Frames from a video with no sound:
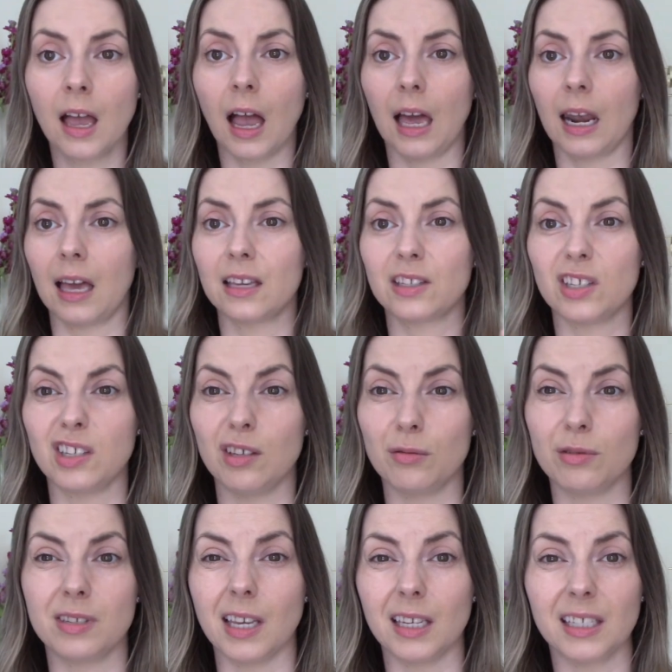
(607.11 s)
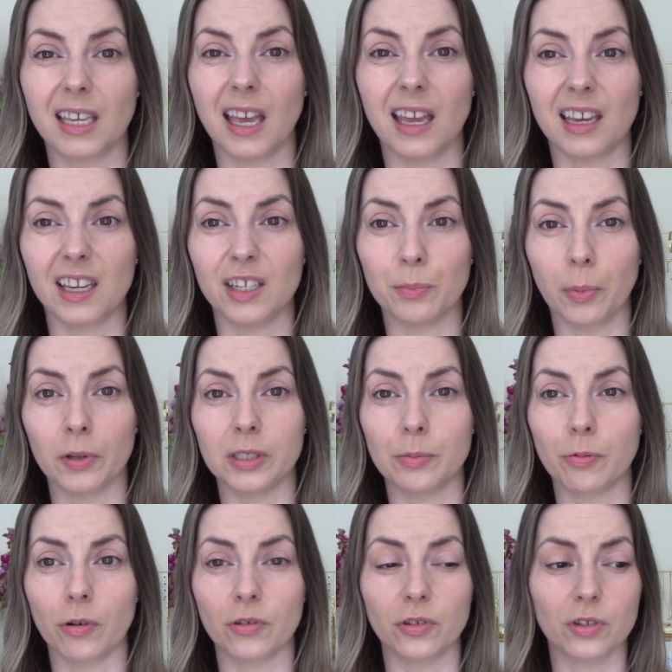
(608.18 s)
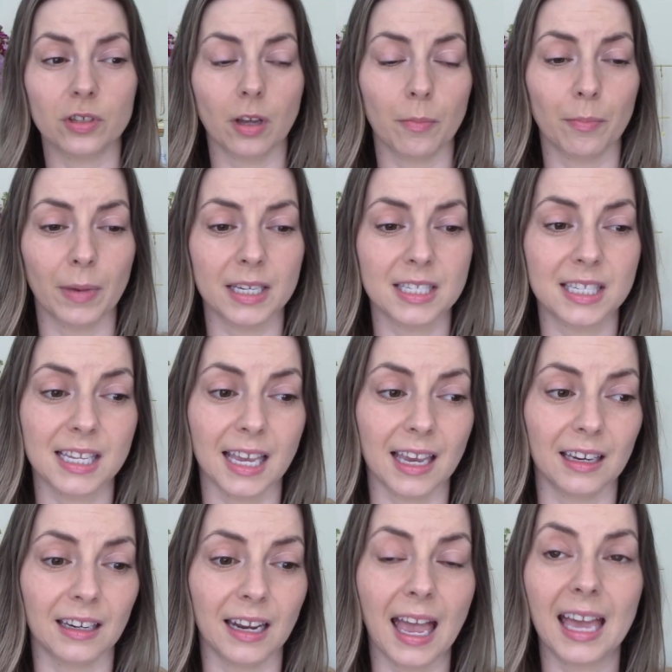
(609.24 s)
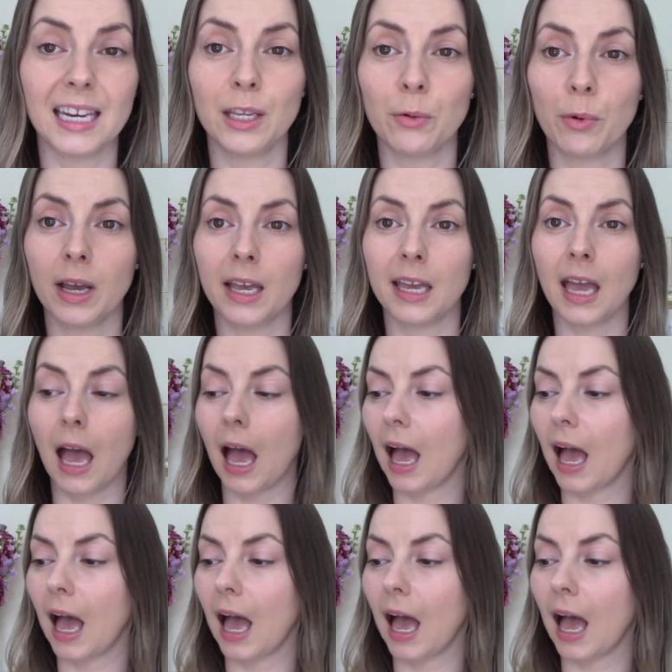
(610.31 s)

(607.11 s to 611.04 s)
I like to use dedicated body products on my skin anyway.